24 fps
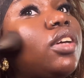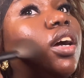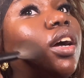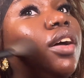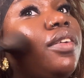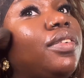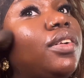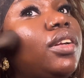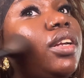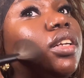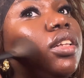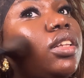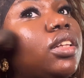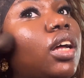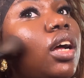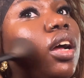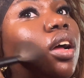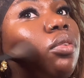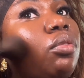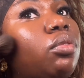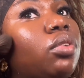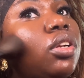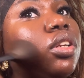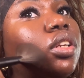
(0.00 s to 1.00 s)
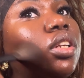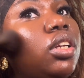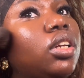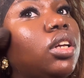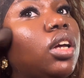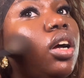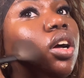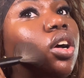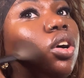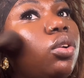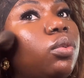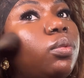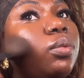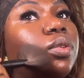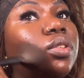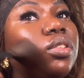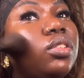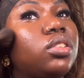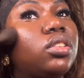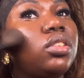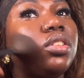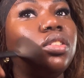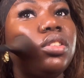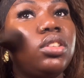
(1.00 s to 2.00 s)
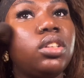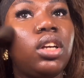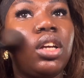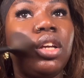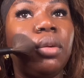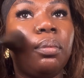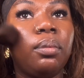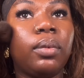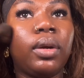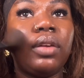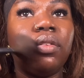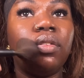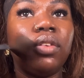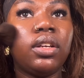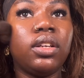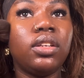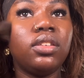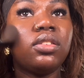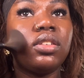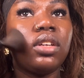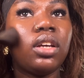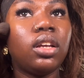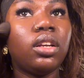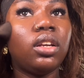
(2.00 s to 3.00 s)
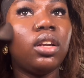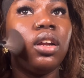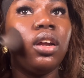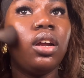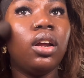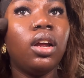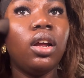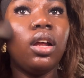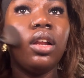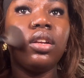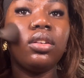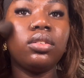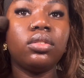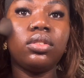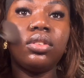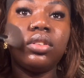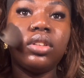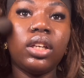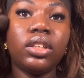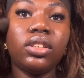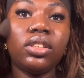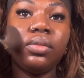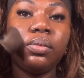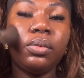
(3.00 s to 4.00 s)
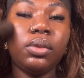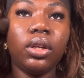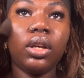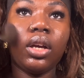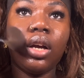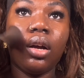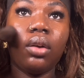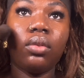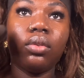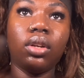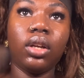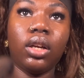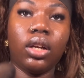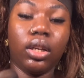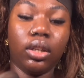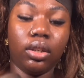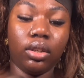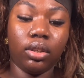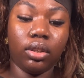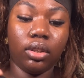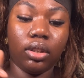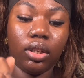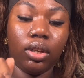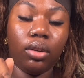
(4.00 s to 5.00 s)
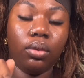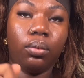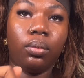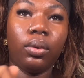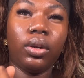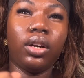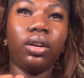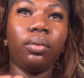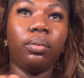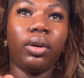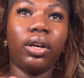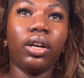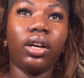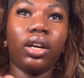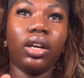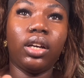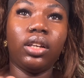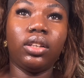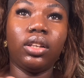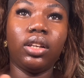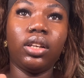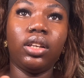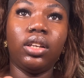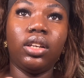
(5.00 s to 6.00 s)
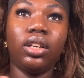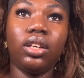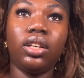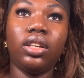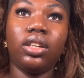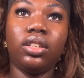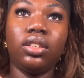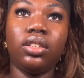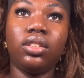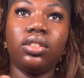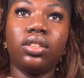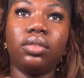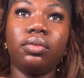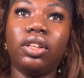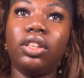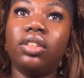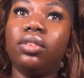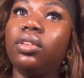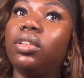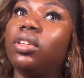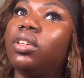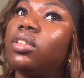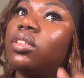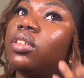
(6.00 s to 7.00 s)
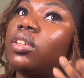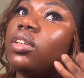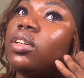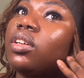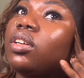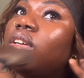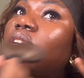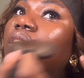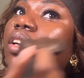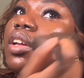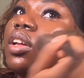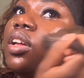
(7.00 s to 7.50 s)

I feel like that really helps shape my face and lets me outline like where my highlight is. It makes me easier.